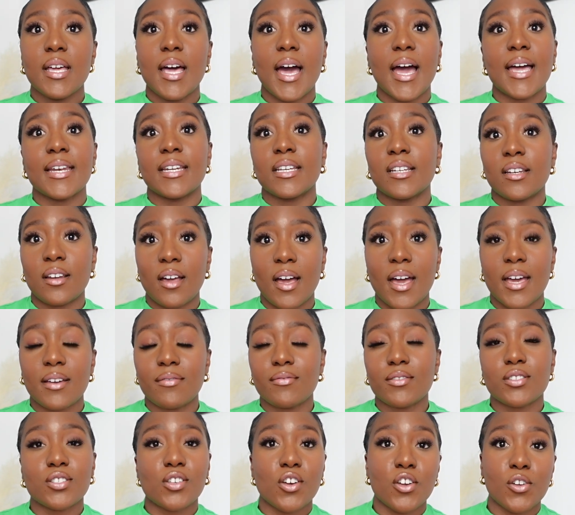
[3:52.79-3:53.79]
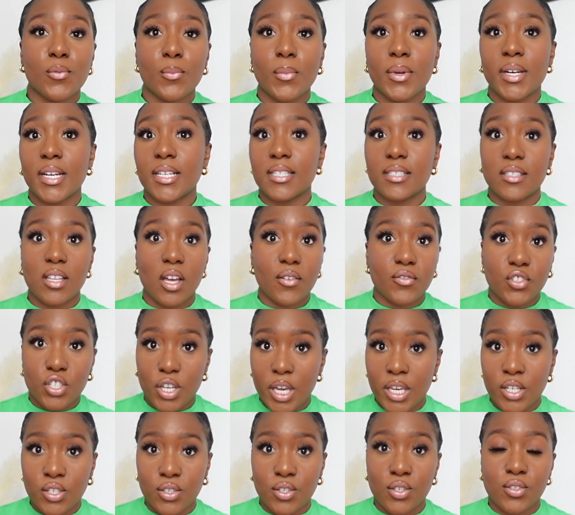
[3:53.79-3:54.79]
and in life so many stuff
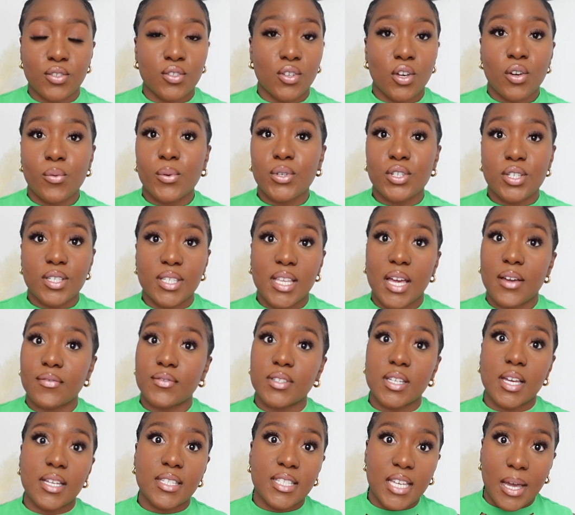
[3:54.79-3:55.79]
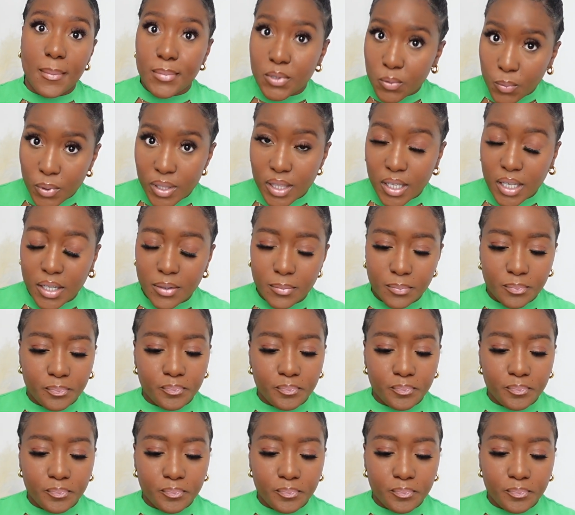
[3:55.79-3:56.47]
changes, so we just have to adapt with it.